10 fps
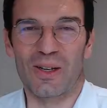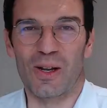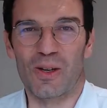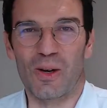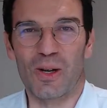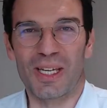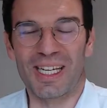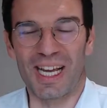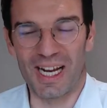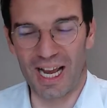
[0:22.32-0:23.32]
You're
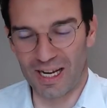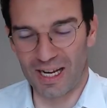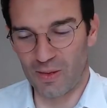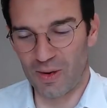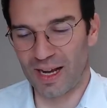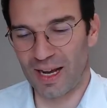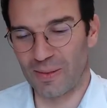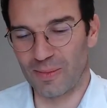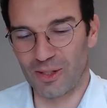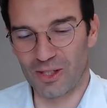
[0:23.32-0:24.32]
lucky, and I know how
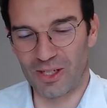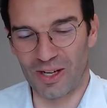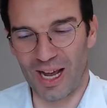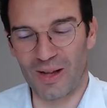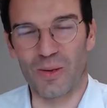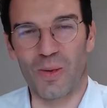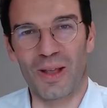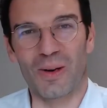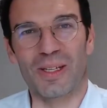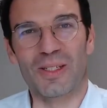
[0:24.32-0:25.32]
much how the
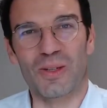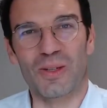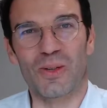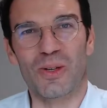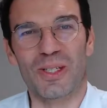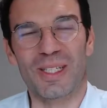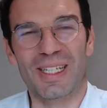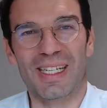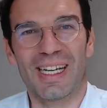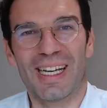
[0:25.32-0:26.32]
weather is so good
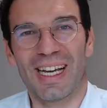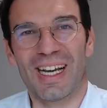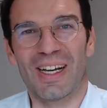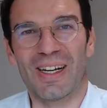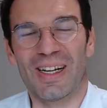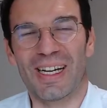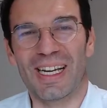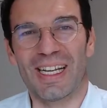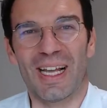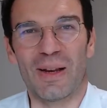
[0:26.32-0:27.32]

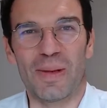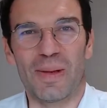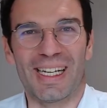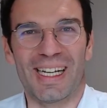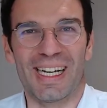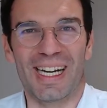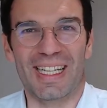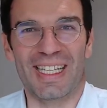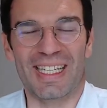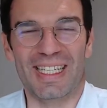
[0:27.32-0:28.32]
in Albania
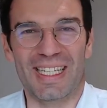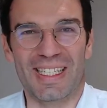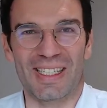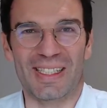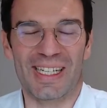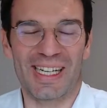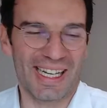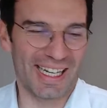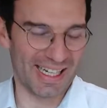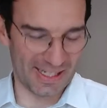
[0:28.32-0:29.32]
at this season.
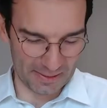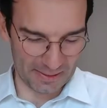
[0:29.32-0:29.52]
Um,